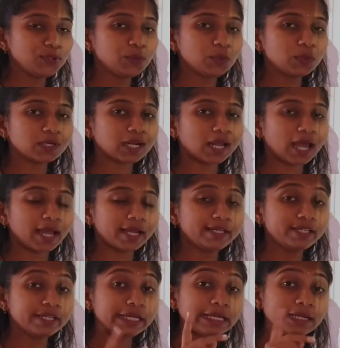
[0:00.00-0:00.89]
to
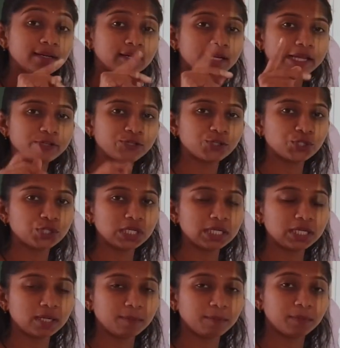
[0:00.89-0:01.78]
write
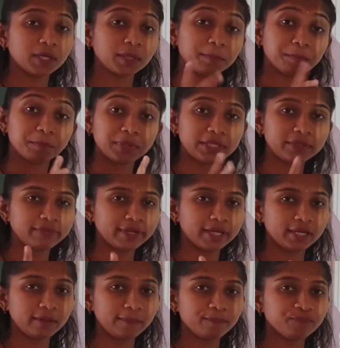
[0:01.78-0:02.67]
irrational number
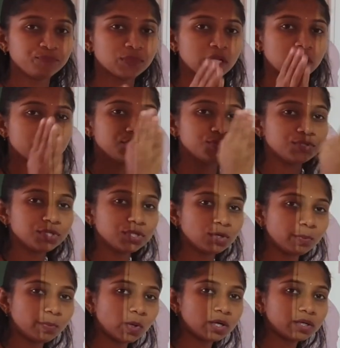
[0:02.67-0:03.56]
between
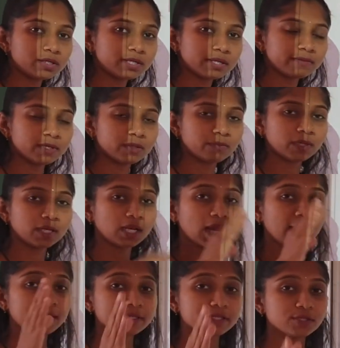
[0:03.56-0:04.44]
0.71
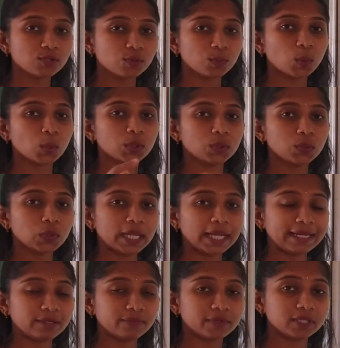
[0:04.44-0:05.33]
and
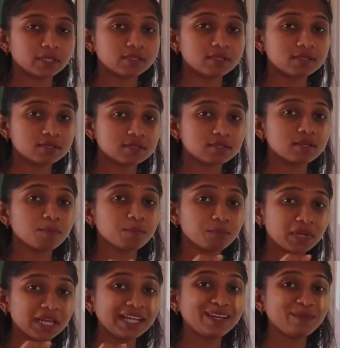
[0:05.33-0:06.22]
0.81. This is the
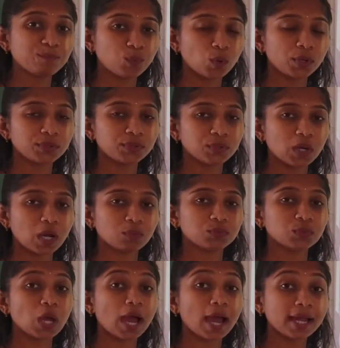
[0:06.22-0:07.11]
main point you
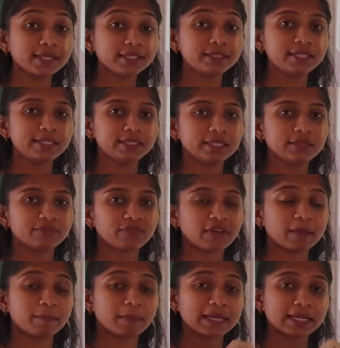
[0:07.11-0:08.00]
have to
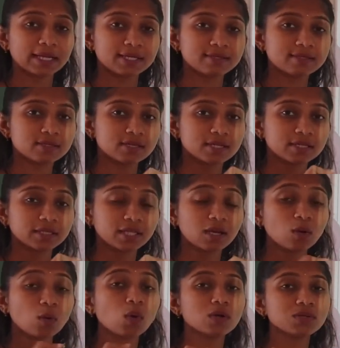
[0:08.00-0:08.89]
identify by considering
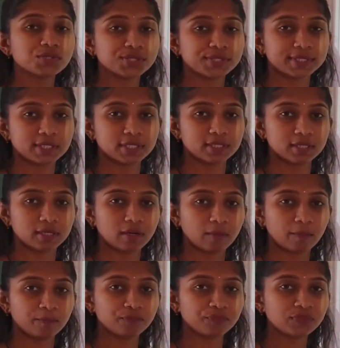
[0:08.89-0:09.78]
the question
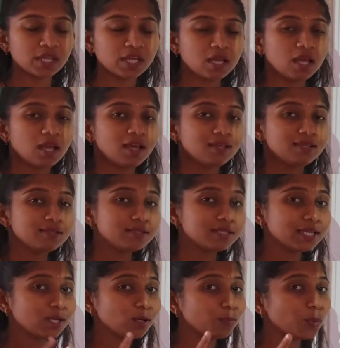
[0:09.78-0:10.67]
here.
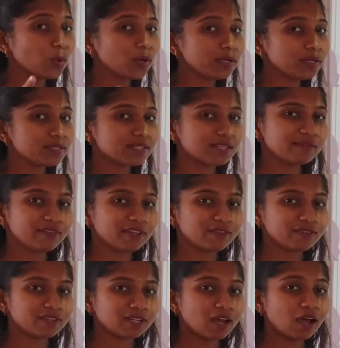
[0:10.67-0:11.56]

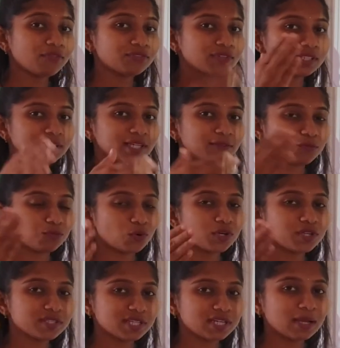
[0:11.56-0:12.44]
0.7, after that
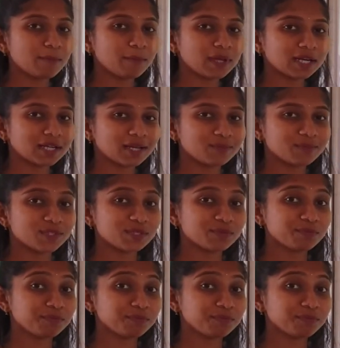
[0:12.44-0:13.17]
what is the number comes?